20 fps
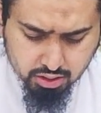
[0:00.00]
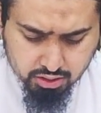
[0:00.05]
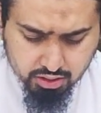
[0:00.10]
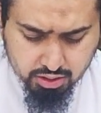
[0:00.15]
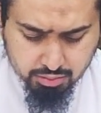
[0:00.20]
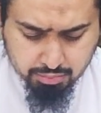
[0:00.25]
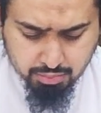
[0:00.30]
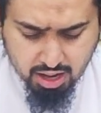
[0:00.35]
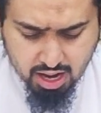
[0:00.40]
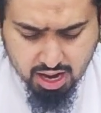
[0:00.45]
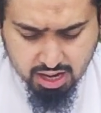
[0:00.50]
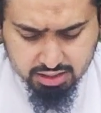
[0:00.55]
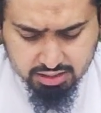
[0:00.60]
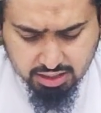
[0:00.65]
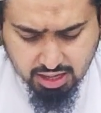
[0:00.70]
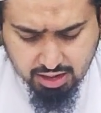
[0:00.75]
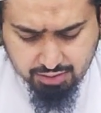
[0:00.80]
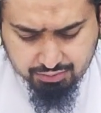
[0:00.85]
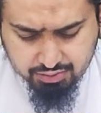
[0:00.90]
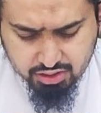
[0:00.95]
remarked
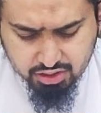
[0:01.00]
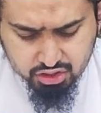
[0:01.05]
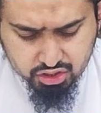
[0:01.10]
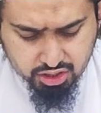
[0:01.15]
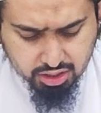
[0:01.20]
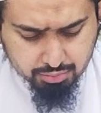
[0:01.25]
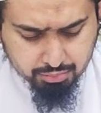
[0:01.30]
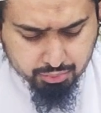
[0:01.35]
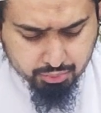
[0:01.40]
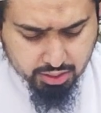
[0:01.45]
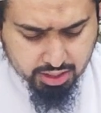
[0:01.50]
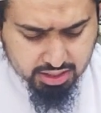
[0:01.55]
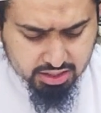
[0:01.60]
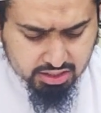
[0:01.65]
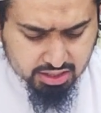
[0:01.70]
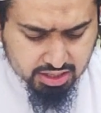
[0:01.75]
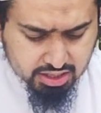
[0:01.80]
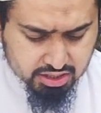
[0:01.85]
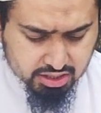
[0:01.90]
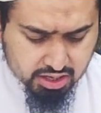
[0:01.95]
after she
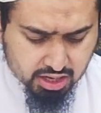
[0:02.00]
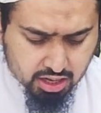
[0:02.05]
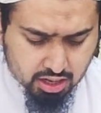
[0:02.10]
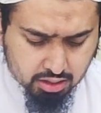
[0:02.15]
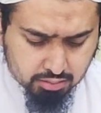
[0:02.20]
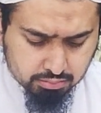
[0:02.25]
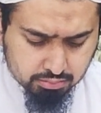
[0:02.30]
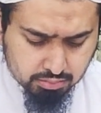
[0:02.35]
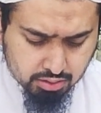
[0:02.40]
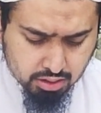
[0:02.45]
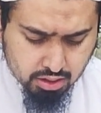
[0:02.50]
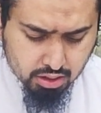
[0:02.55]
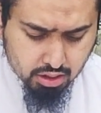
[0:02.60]
embraced Islam,